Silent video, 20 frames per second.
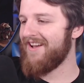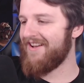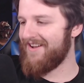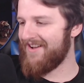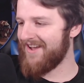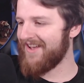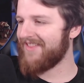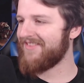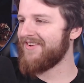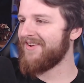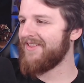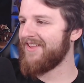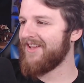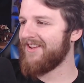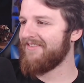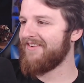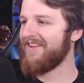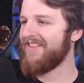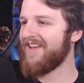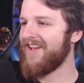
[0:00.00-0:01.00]
I totally
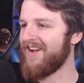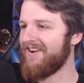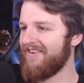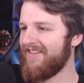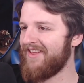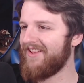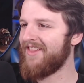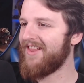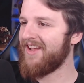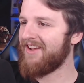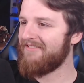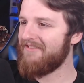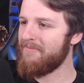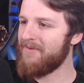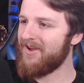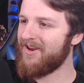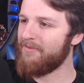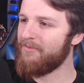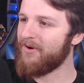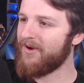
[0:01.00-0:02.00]
agree. They are little angry
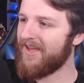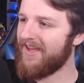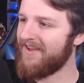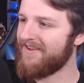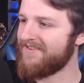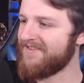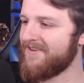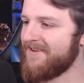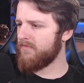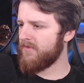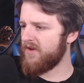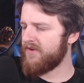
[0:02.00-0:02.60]
murder buckets.